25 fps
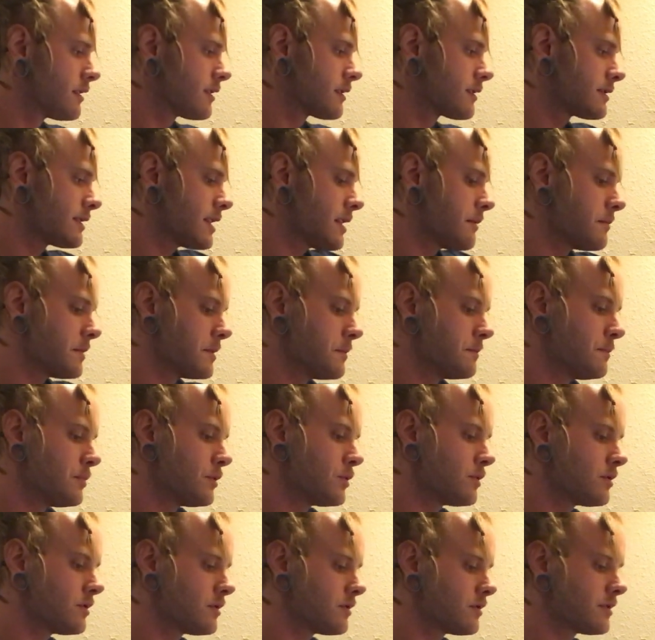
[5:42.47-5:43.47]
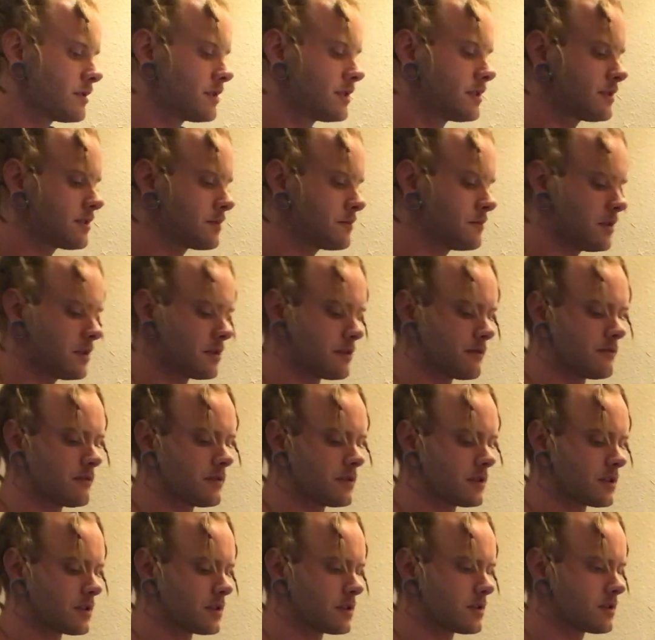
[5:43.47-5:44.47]
It's gonna be boring as a
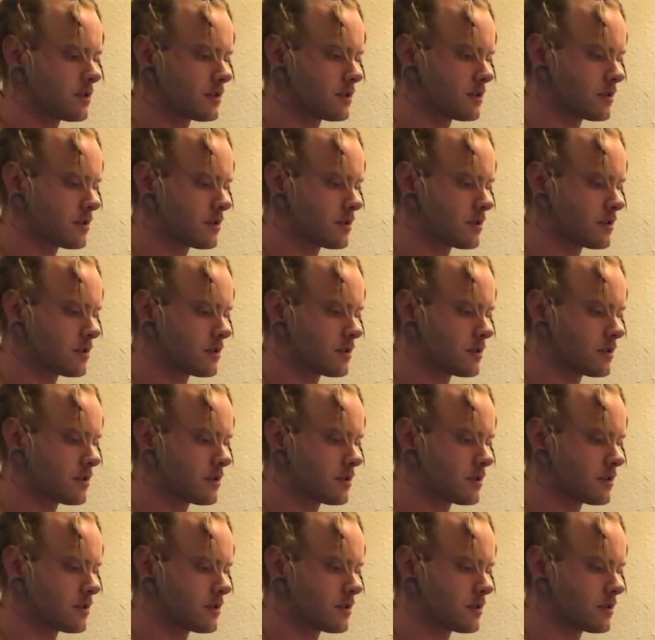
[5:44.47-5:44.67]
motherfucker.